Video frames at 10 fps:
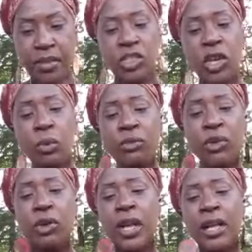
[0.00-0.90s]
So if
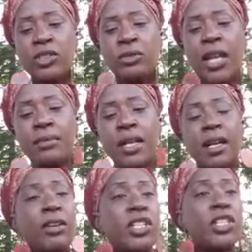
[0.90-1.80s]
you go down to name
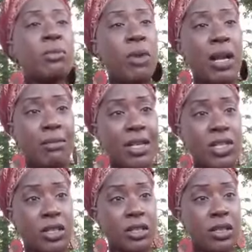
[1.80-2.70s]
declarations and
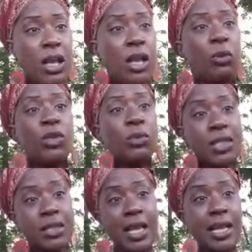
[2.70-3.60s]
proclamations, which was
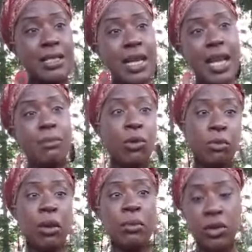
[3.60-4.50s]
the second tab on
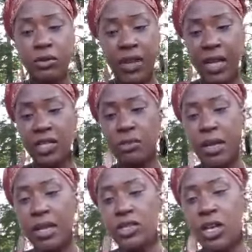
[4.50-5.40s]
the public notification
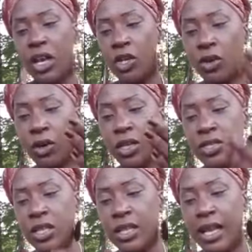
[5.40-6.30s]
page, you're going to
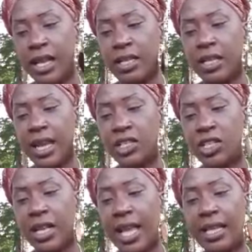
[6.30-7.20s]
see the, na- the
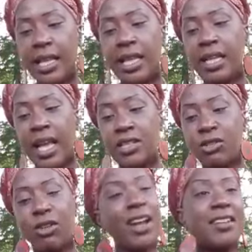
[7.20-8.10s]
nationality and it has
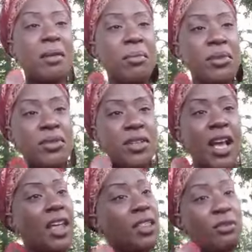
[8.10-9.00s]
the record numbers
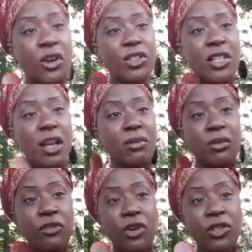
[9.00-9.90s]
the first num-
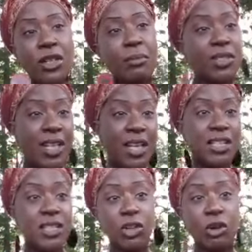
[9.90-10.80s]
the first numbers
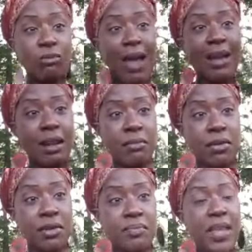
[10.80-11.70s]
is your MAC
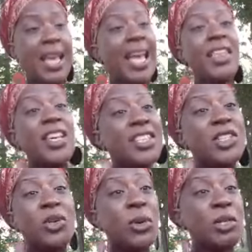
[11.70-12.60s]
number. And this
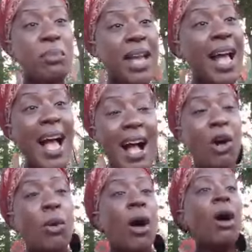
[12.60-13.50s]
is going to be
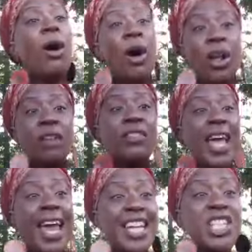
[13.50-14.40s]
how all of the
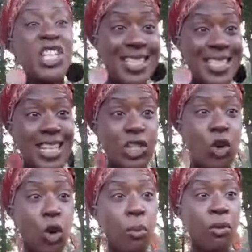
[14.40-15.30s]
agencies,
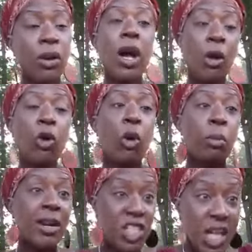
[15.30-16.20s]
corpor- co-
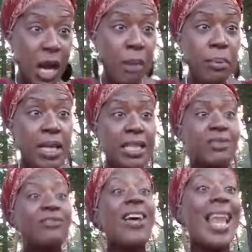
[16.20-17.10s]
corporation companies
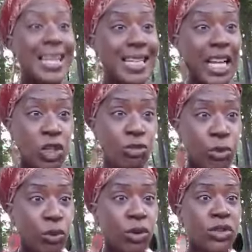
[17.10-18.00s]
validate
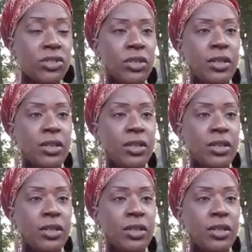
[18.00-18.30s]
yours.